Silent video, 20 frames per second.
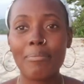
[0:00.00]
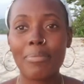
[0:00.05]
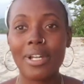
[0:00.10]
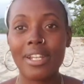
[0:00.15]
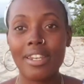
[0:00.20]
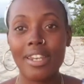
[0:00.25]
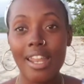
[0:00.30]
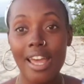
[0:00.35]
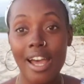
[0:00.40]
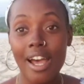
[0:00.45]

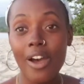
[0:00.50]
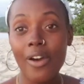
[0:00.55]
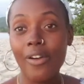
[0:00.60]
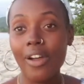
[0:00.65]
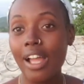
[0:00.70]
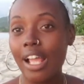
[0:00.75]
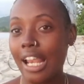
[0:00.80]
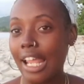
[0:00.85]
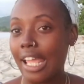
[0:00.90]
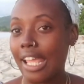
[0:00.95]
But
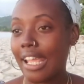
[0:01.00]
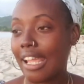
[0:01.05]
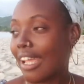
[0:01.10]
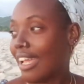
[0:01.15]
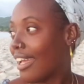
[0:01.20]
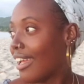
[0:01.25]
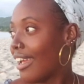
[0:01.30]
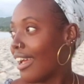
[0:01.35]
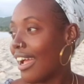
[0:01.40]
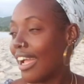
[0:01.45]
now,
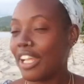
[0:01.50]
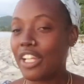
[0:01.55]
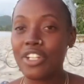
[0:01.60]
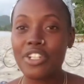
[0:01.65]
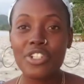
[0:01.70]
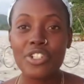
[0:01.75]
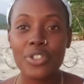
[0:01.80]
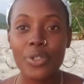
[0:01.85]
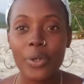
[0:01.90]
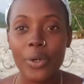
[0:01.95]
I
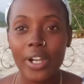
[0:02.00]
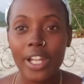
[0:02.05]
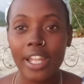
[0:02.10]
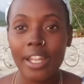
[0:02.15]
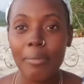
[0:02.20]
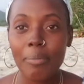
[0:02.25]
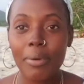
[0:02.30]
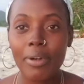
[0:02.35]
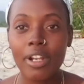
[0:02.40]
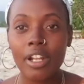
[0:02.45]

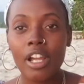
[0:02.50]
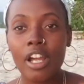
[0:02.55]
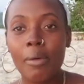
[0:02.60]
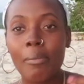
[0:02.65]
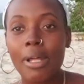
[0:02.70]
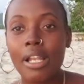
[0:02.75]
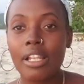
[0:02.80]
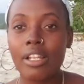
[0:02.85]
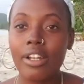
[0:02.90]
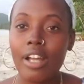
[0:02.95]
enjoy putting
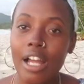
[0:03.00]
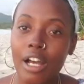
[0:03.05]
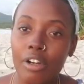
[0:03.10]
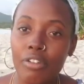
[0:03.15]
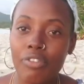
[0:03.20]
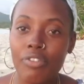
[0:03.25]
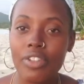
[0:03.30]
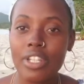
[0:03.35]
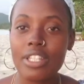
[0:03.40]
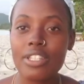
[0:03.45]
on my little
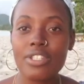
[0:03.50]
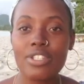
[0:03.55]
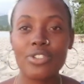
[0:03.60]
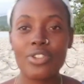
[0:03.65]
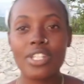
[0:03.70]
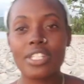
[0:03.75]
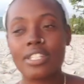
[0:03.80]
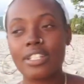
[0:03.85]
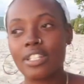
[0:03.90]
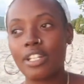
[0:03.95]
outfits,
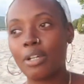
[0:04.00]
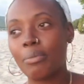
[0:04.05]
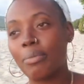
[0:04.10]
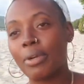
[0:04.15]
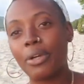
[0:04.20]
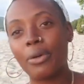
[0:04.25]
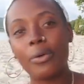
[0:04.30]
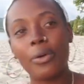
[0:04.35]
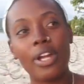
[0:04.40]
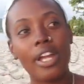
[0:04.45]
dressing
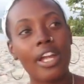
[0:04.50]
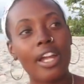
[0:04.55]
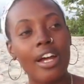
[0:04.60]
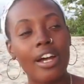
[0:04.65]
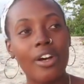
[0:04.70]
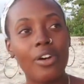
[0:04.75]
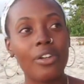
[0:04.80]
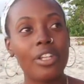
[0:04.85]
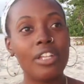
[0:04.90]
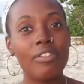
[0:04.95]
up and going
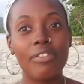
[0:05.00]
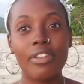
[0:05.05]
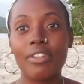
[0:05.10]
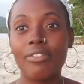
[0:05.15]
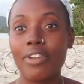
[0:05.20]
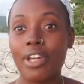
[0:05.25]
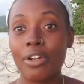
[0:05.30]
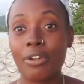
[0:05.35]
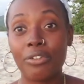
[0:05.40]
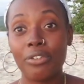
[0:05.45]
out,
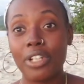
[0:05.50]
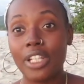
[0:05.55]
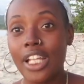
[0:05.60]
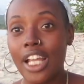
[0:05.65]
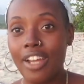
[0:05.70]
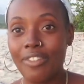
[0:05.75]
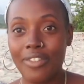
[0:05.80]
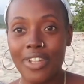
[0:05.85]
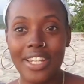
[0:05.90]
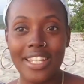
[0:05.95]
even if I don't
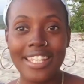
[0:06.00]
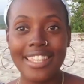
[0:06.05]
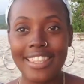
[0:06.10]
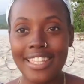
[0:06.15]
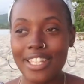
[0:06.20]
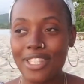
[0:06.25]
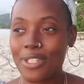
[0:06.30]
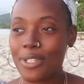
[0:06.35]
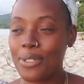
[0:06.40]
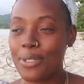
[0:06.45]
really have
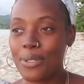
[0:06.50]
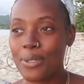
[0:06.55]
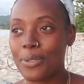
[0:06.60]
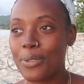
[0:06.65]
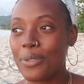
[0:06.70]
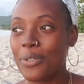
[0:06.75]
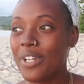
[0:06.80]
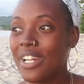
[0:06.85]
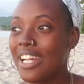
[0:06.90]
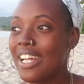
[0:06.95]
anything to
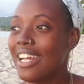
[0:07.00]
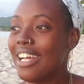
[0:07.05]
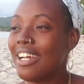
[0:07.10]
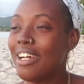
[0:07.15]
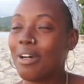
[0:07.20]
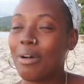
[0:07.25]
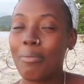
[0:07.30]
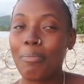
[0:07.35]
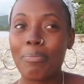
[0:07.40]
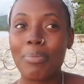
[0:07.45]
do.
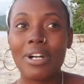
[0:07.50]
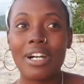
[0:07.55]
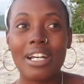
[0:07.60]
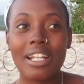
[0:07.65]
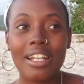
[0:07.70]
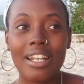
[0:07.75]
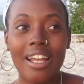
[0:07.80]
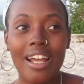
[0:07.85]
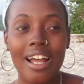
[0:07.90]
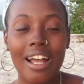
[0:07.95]

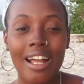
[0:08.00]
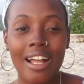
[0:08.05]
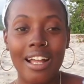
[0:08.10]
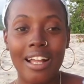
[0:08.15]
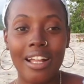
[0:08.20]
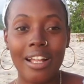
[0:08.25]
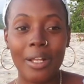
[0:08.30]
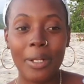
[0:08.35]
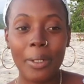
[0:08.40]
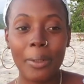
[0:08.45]
But
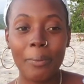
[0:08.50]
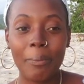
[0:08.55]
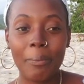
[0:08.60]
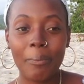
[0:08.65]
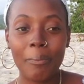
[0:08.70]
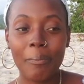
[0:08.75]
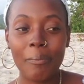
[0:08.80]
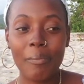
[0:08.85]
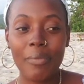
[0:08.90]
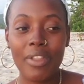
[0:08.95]

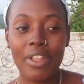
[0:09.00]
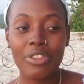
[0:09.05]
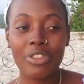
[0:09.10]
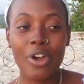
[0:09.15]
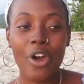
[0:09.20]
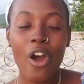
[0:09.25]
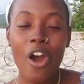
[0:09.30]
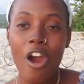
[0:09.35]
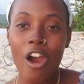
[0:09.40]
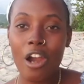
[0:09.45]

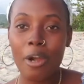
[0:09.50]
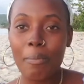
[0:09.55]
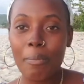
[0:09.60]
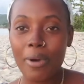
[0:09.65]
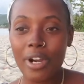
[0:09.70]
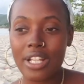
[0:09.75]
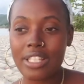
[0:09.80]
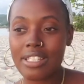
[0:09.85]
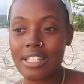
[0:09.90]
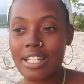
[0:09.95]
the
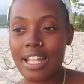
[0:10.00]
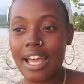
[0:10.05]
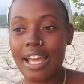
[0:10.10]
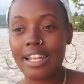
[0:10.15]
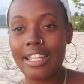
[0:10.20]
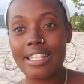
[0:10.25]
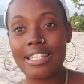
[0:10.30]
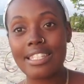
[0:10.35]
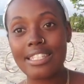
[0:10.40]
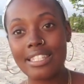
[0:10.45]
hard part to
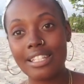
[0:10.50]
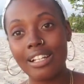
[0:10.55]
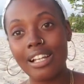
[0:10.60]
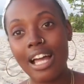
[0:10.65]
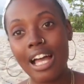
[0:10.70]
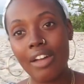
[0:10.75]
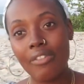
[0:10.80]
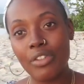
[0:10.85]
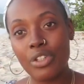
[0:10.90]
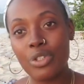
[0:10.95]
that is
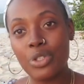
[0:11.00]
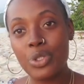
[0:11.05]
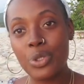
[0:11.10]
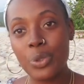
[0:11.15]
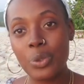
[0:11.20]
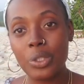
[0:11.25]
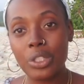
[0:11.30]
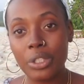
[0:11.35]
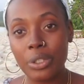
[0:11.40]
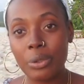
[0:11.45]
still having
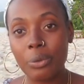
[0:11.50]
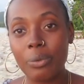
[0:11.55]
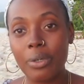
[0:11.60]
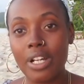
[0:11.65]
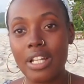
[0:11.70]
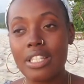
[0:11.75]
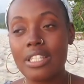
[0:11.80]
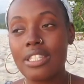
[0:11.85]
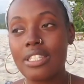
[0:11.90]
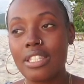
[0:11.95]
two little
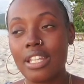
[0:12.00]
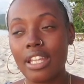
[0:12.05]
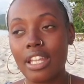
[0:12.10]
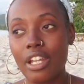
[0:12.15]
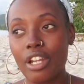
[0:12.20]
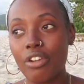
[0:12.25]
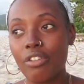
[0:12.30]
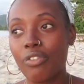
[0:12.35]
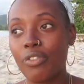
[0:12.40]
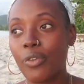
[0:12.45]
ones to
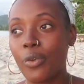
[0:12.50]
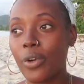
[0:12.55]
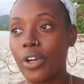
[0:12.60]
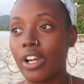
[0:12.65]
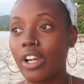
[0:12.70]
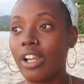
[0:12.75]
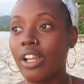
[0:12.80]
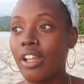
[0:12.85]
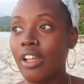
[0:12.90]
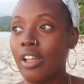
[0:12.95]
care
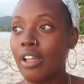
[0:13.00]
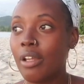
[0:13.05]
for,